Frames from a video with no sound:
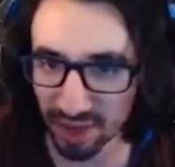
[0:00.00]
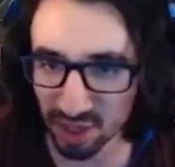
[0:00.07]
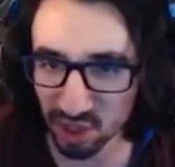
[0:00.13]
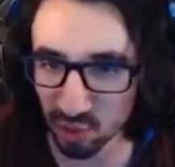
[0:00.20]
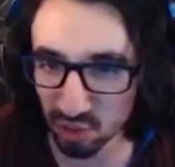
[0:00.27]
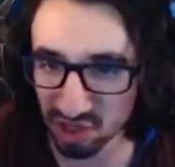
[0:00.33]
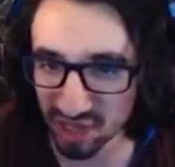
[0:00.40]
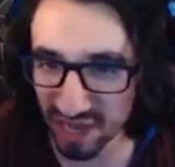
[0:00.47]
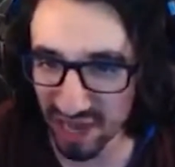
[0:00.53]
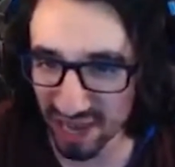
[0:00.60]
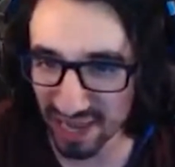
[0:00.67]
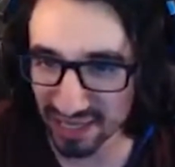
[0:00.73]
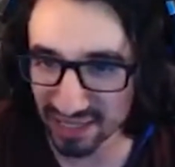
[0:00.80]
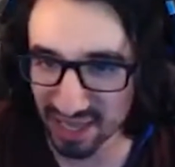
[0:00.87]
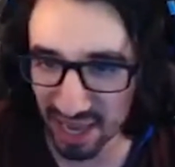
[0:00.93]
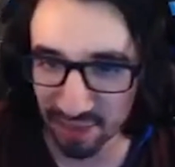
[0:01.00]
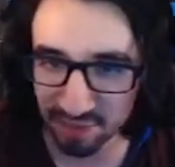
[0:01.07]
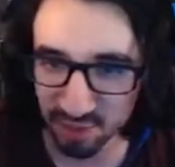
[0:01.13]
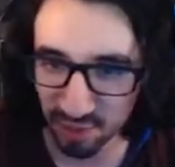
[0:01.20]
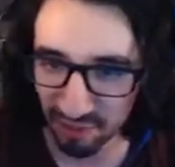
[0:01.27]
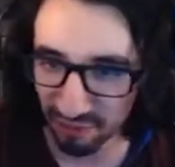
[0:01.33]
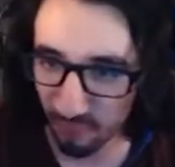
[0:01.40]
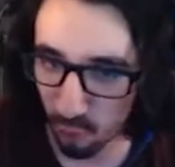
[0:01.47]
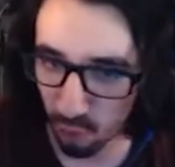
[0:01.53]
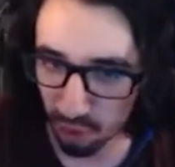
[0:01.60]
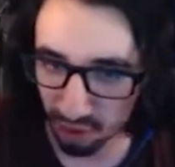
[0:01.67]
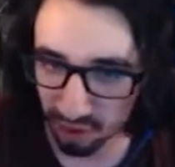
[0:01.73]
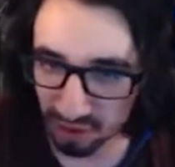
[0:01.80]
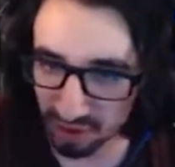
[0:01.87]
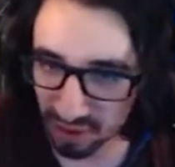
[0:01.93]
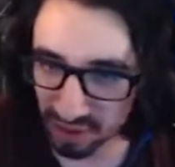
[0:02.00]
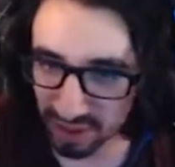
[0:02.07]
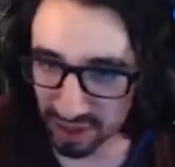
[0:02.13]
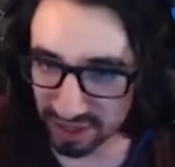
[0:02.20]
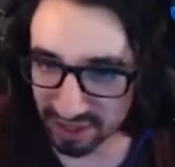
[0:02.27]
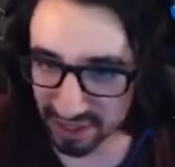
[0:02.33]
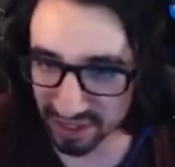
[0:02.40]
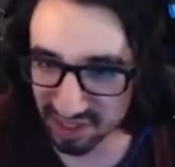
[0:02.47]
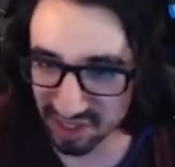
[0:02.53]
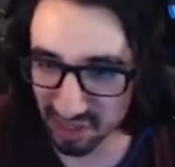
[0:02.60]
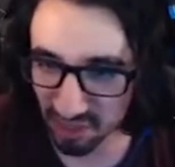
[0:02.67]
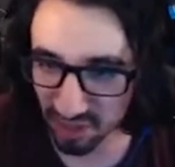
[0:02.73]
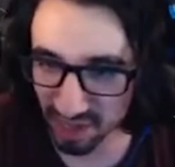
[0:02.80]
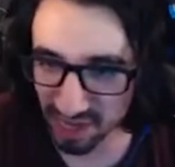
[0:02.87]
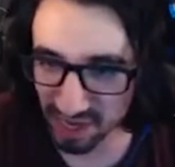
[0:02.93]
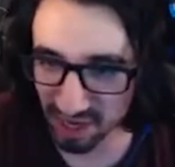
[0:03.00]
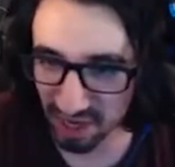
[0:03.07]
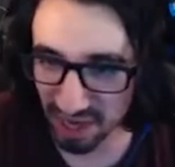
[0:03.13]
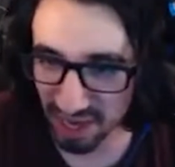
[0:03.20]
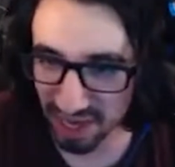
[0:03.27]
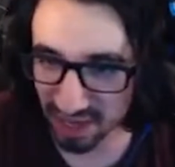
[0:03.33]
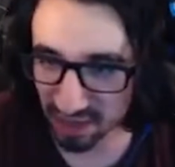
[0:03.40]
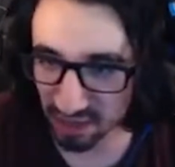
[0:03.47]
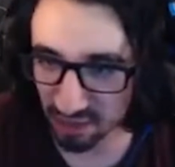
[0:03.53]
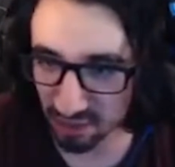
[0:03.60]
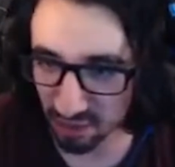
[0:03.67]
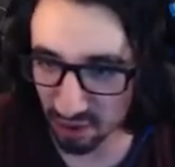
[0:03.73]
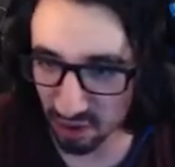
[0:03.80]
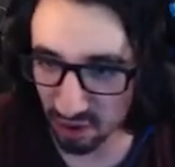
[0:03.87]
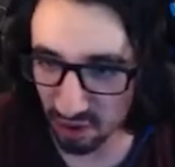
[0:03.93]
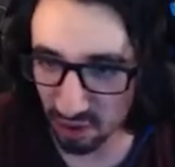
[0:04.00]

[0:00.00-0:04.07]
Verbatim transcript: I just wasn't hitting Tibbs before. Didn't seem like I could hit you, though.